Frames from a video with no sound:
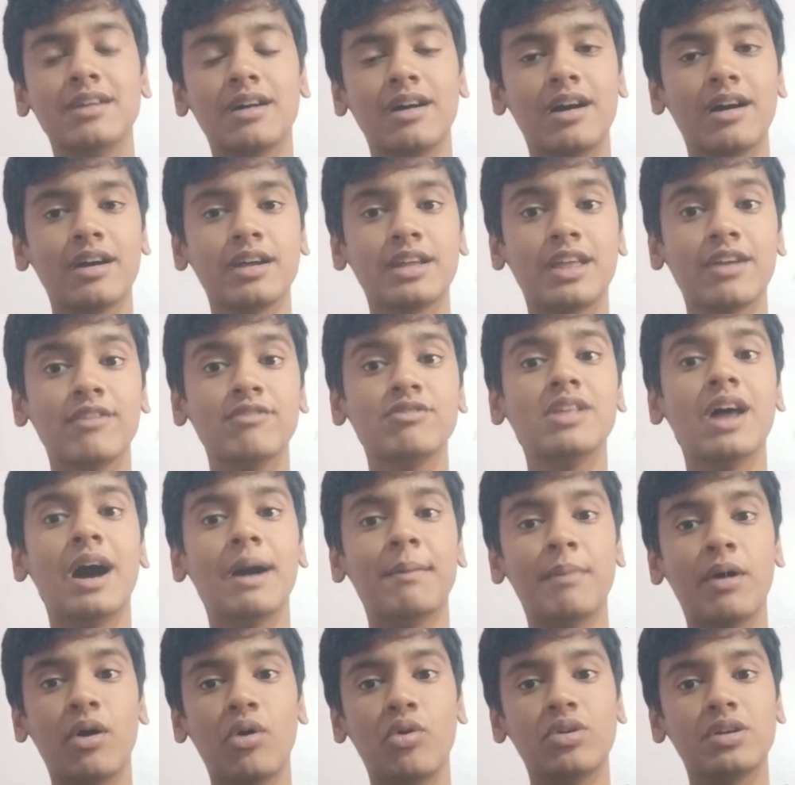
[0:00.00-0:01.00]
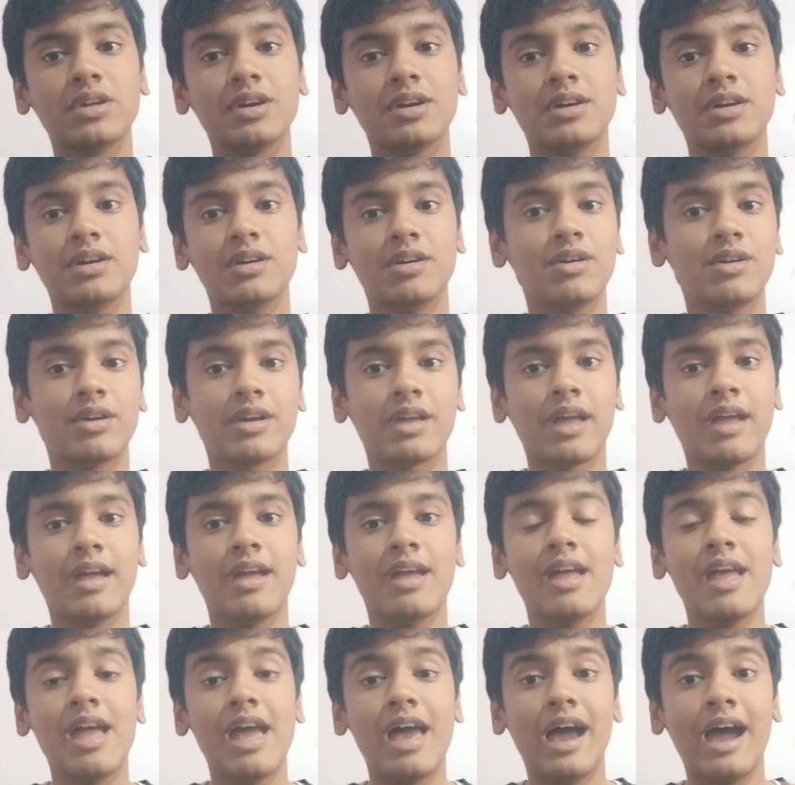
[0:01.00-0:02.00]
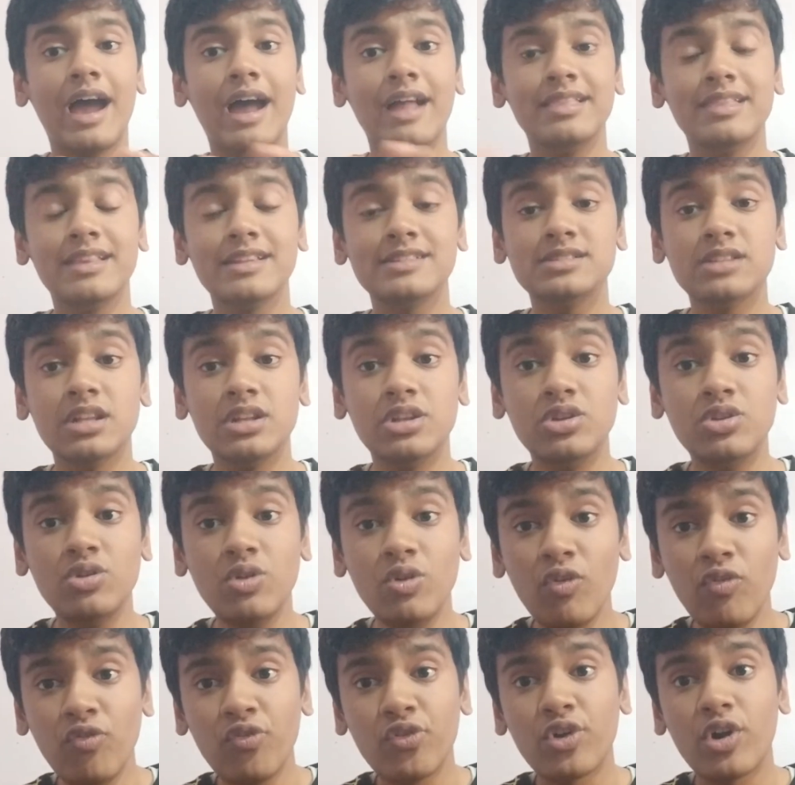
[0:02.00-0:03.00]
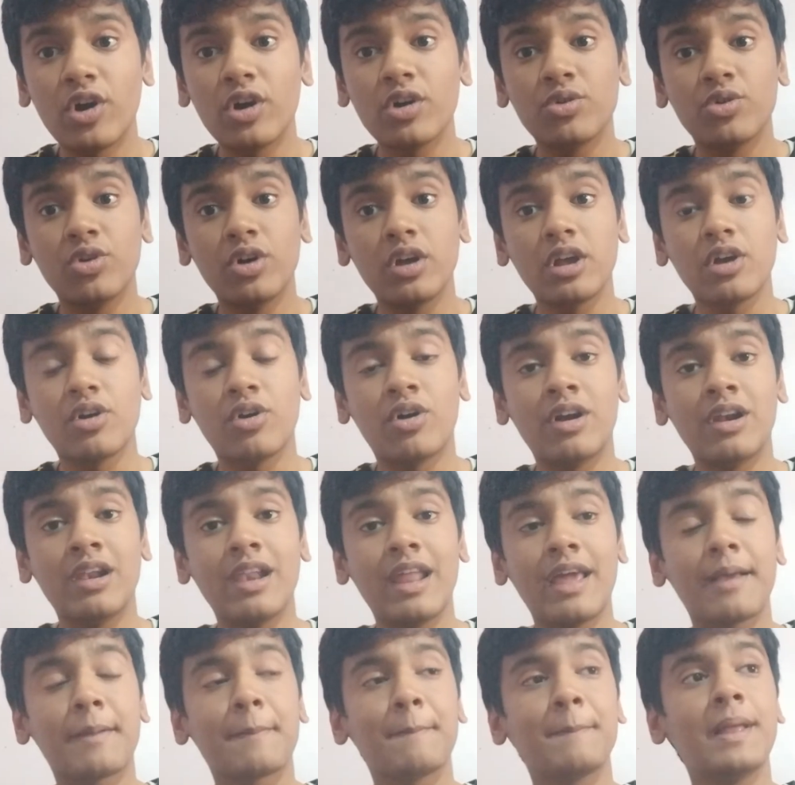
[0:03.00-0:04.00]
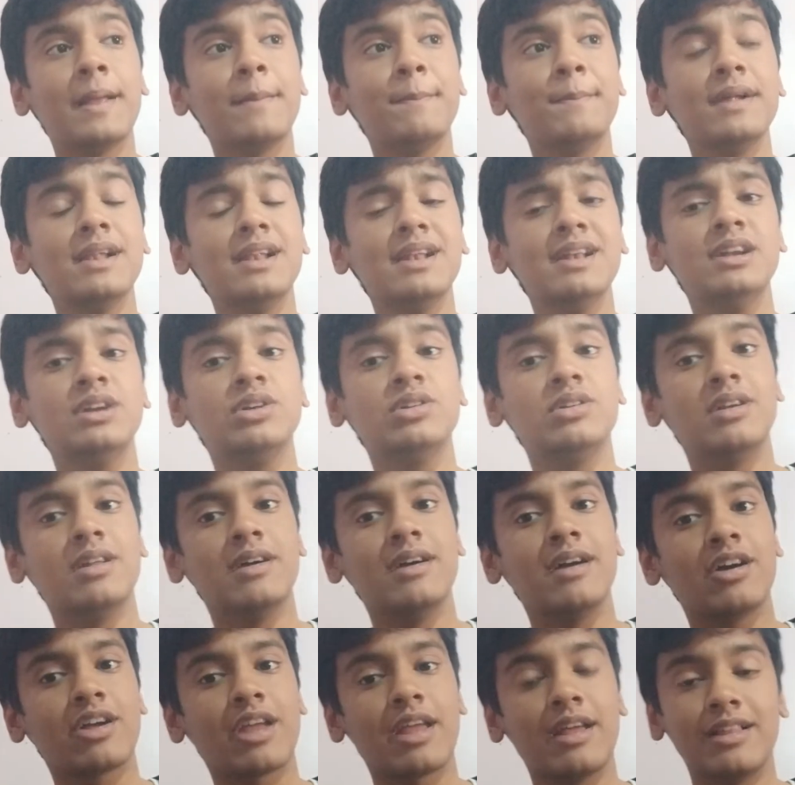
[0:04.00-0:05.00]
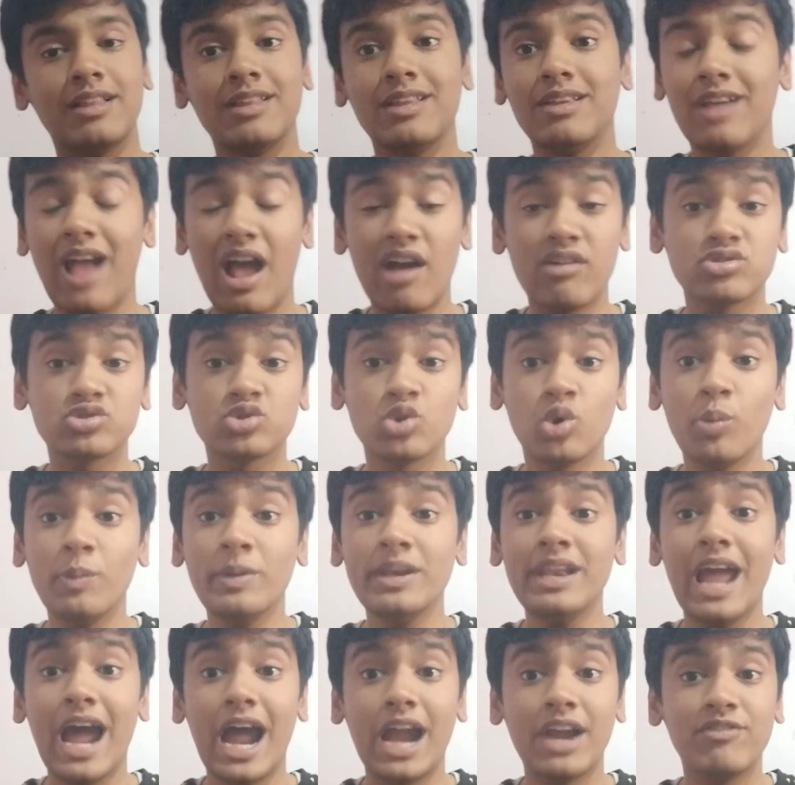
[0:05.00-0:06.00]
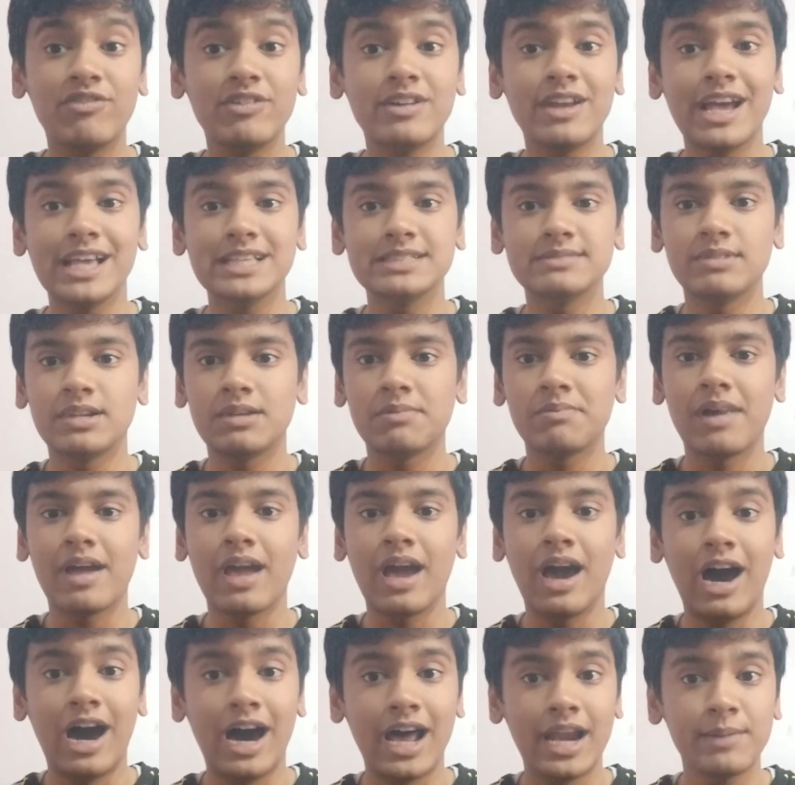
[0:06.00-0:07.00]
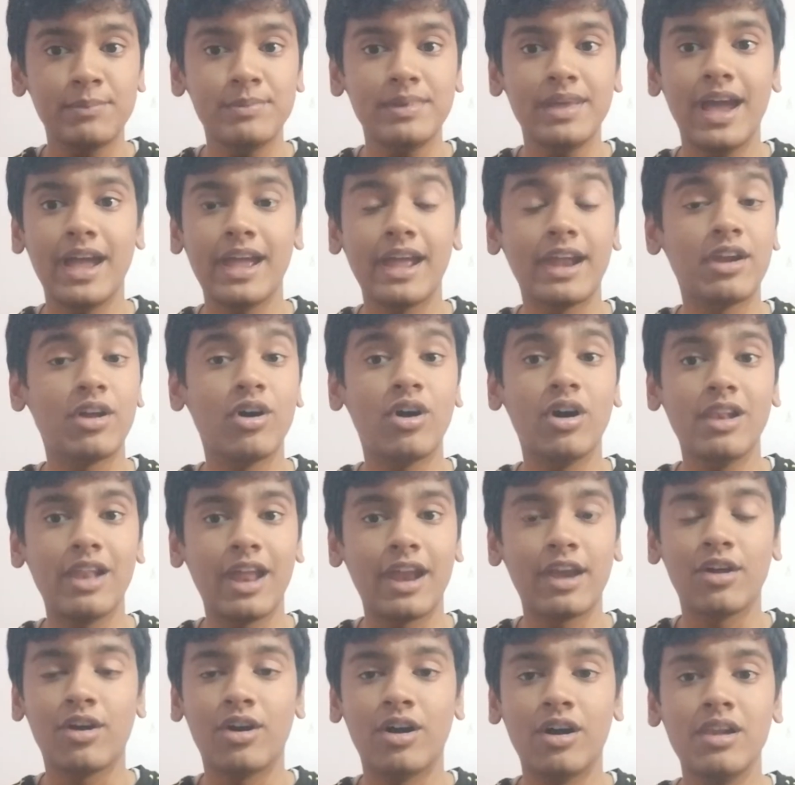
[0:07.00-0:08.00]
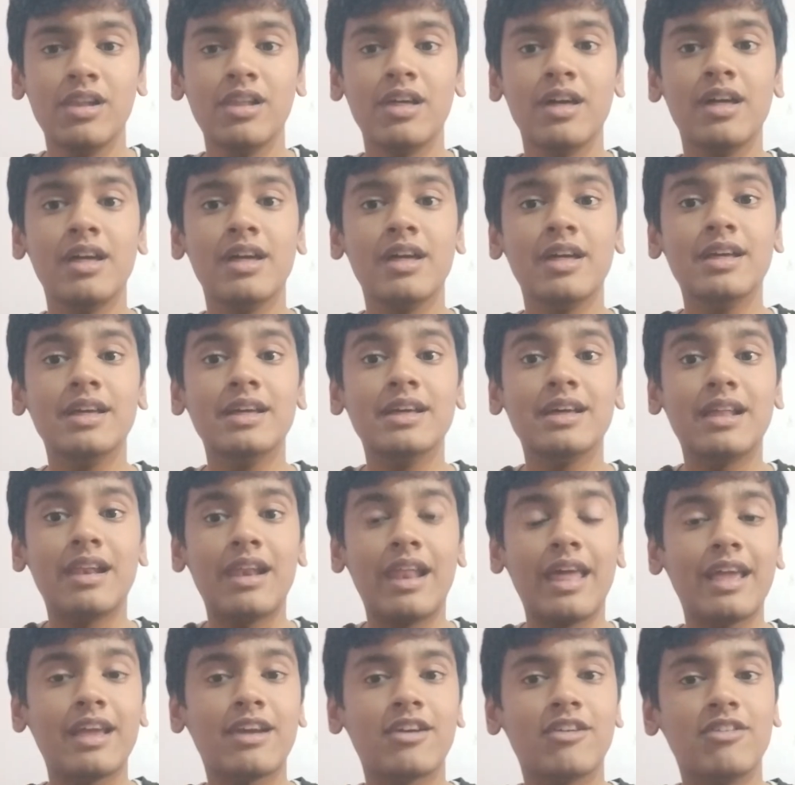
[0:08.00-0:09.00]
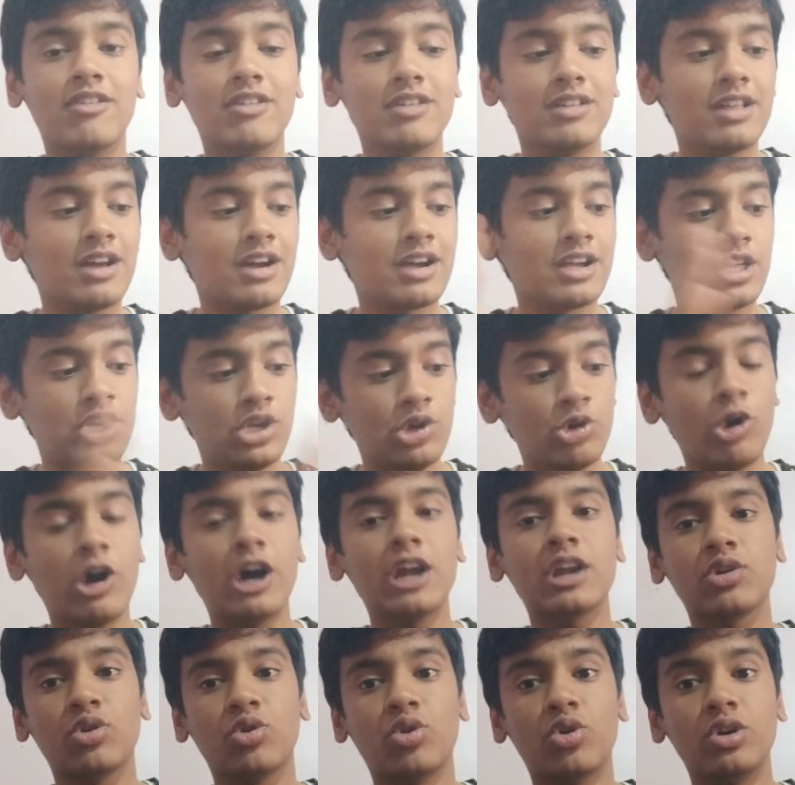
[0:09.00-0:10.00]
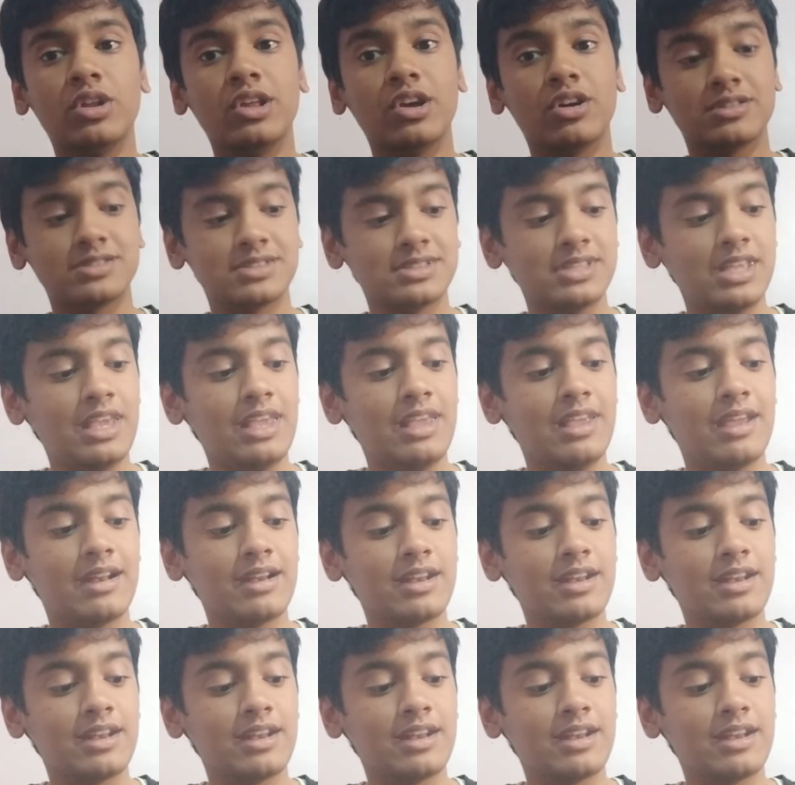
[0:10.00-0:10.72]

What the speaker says: give the amount. Okay, and there's a new fraud going on. Like people, okay, you have so many advertisement by RBI and all, like a QR code, you're seeing it.